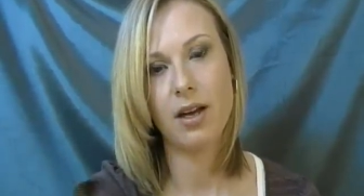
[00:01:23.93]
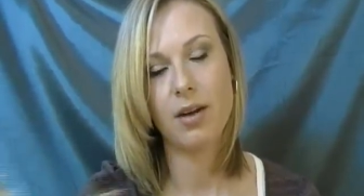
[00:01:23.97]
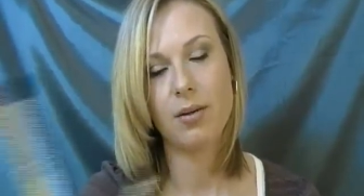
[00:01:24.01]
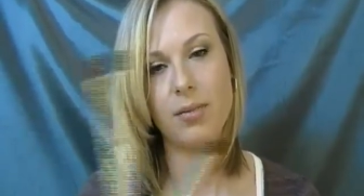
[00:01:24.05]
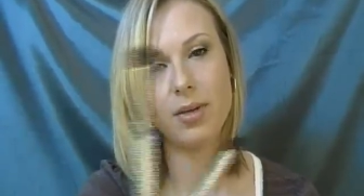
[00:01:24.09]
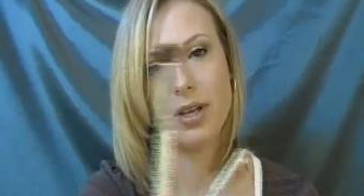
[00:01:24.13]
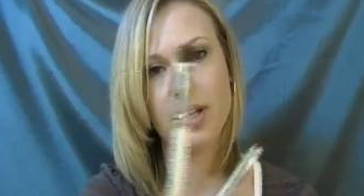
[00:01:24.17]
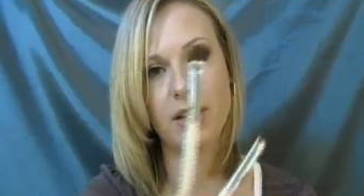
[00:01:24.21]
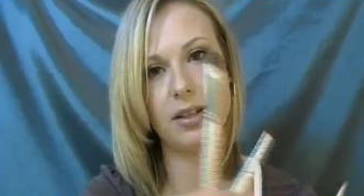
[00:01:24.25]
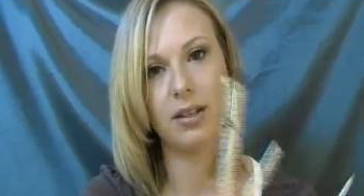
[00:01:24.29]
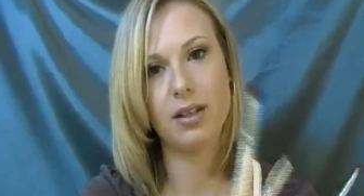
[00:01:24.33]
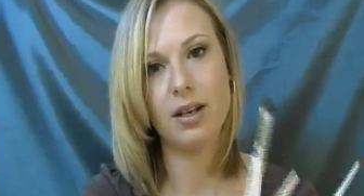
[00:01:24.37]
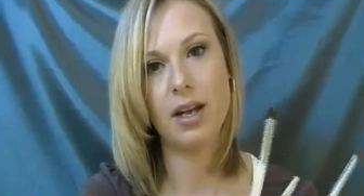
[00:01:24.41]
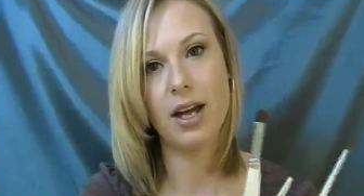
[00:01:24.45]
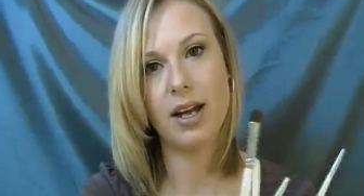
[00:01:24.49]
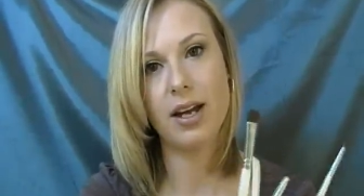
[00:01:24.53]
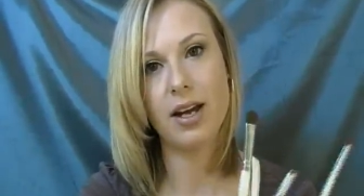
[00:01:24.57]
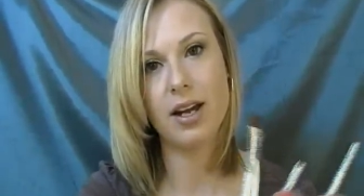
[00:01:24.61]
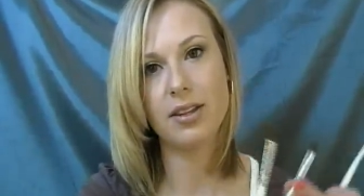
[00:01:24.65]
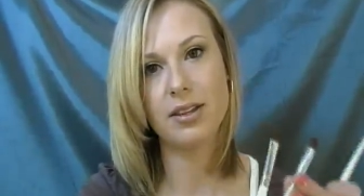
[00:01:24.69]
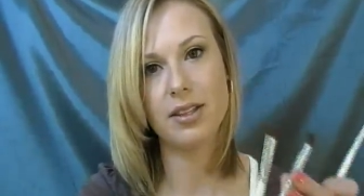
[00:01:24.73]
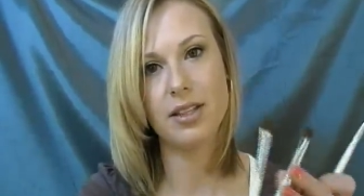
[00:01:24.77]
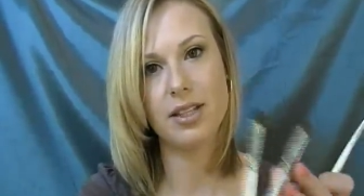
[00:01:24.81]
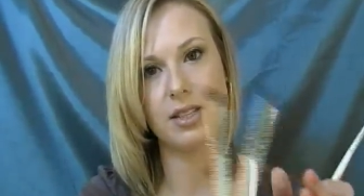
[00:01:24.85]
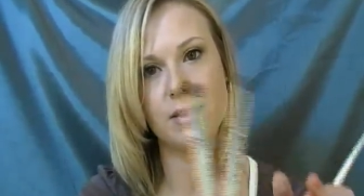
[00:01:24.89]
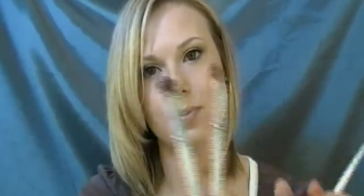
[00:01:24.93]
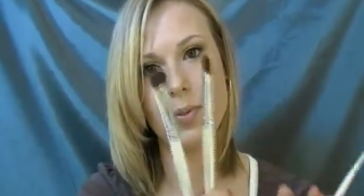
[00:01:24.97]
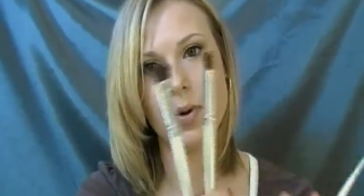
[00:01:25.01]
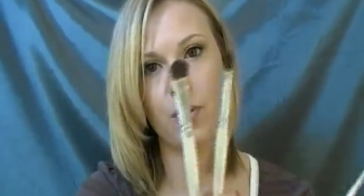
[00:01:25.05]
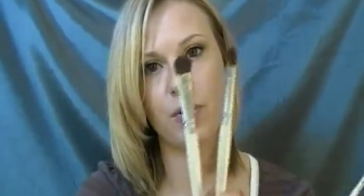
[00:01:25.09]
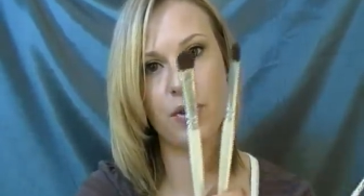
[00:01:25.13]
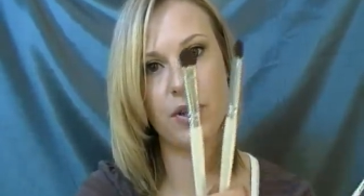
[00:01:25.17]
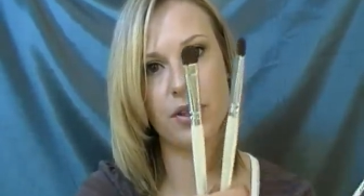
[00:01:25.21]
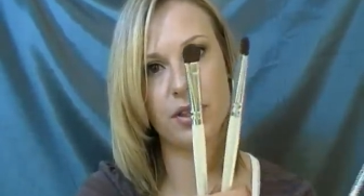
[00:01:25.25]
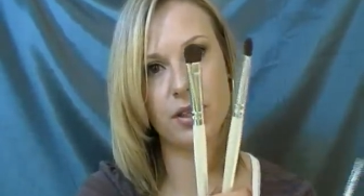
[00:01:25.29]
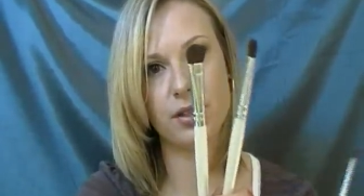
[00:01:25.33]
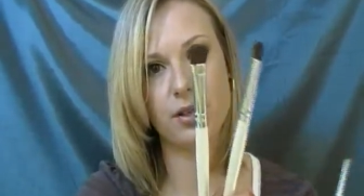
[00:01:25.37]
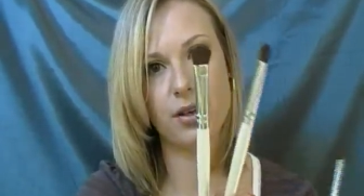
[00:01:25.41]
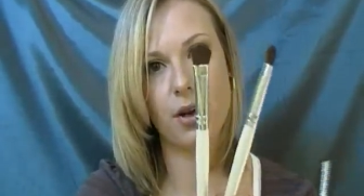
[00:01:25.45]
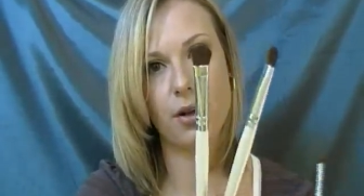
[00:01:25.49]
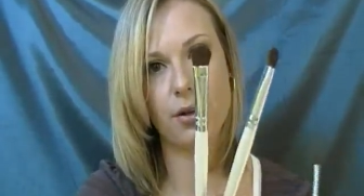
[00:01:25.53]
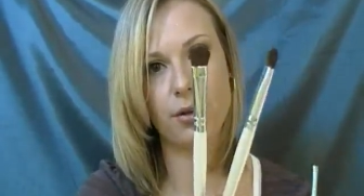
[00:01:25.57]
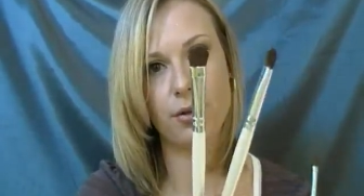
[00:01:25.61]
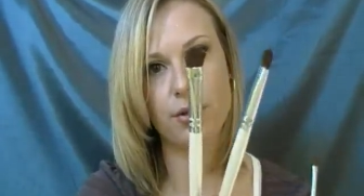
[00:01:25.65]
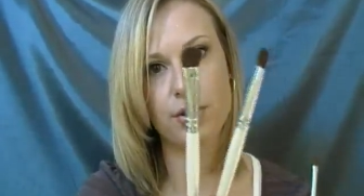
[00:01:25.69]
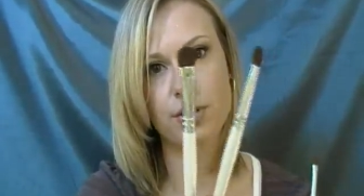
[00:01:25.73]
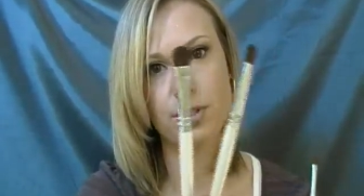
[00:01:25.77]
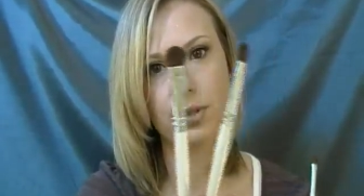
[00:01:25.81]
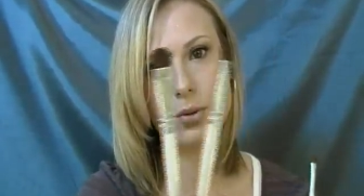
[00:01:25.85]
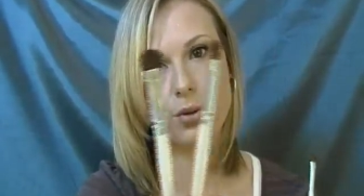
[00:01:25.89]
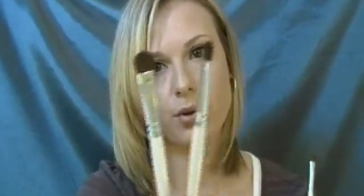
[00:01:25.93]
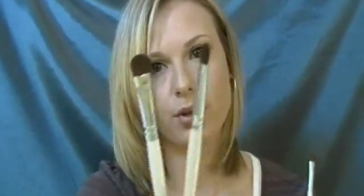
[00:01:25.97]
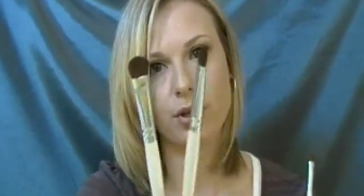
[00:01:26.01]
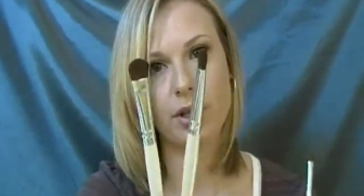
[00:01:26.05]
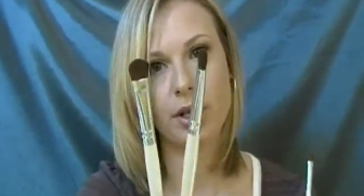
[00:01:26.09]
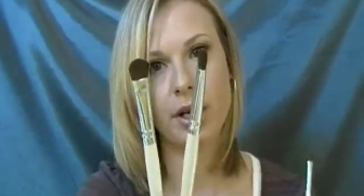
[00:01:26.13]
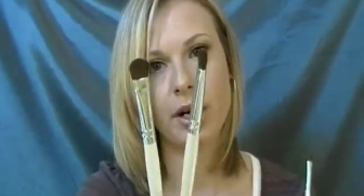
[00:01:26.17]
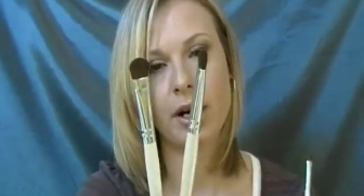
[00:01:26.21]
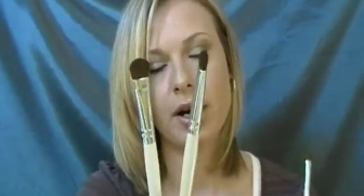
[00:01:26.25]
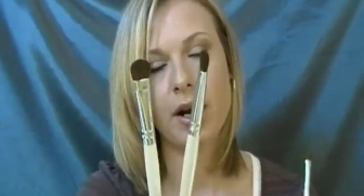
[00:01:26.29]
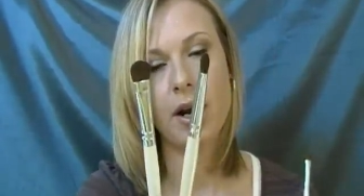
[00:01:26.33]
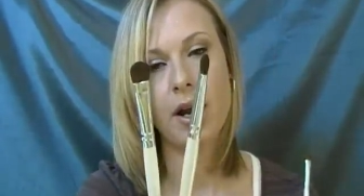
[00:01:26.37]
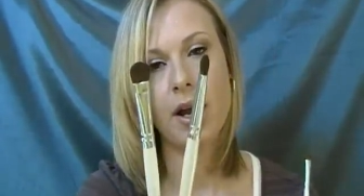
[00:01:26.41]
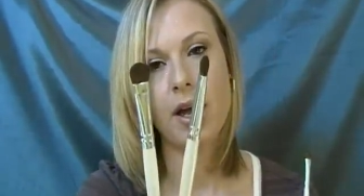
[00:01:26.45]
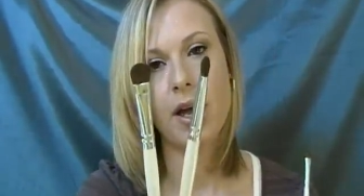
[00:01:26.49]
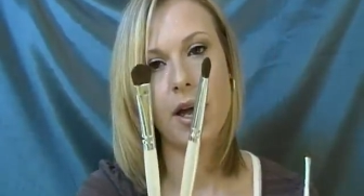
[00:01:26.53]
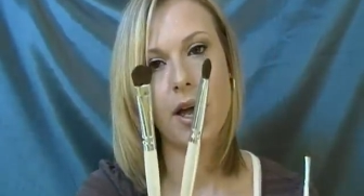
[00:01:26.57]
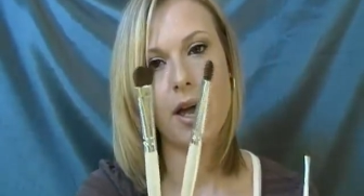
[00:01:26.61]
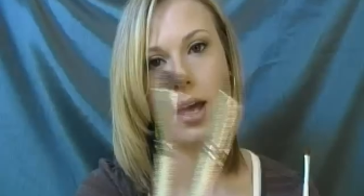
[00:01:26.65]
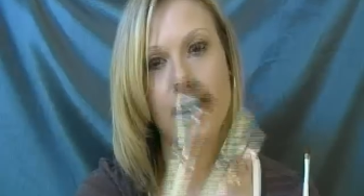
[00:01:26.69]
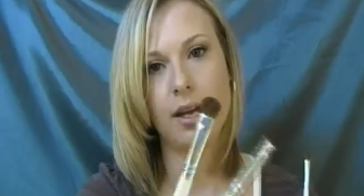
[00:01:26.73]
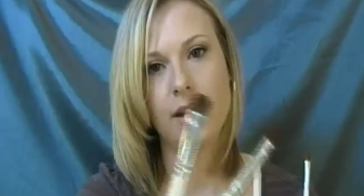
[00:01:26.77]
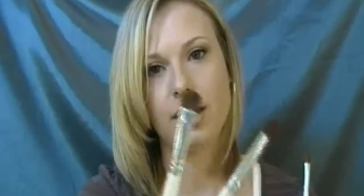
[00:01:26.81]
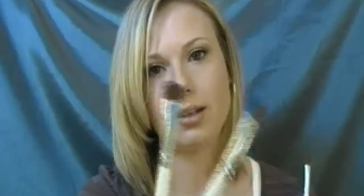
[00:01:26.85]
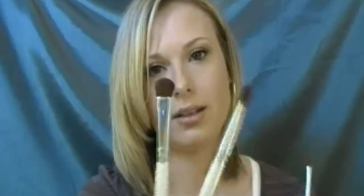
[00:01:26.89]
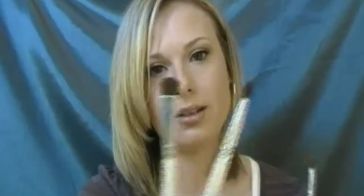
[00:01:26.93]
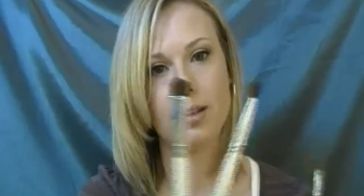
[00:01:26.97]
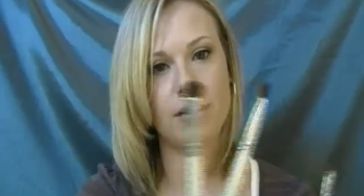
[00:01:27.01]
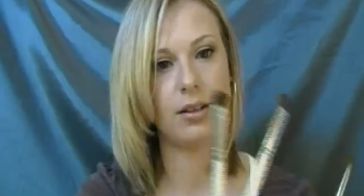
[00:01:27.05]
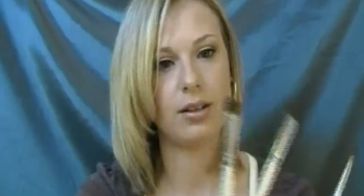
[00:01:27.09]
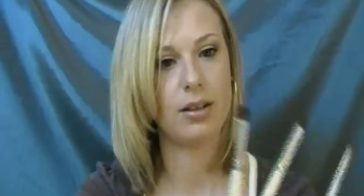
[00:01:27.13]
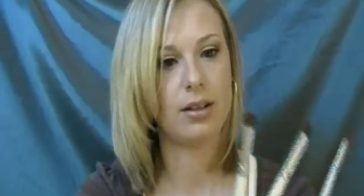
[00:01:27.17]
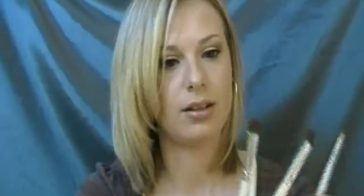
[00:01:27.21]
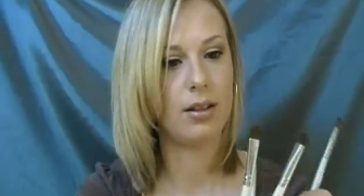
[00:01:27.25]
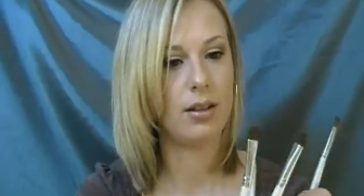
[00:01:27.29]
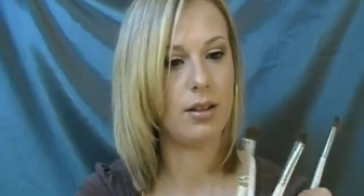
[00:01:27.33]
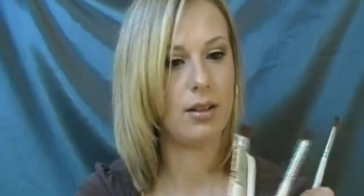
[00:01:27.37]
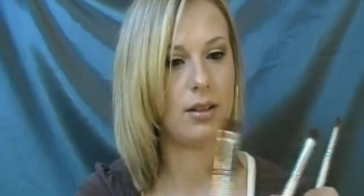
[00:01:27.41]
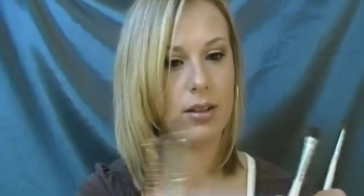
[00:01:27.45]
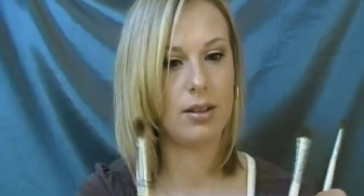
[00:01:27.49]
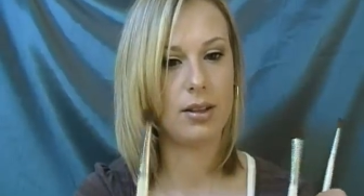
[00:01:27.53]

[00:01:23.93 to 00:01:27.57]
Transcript: I mean, I got these both at the dollar store, and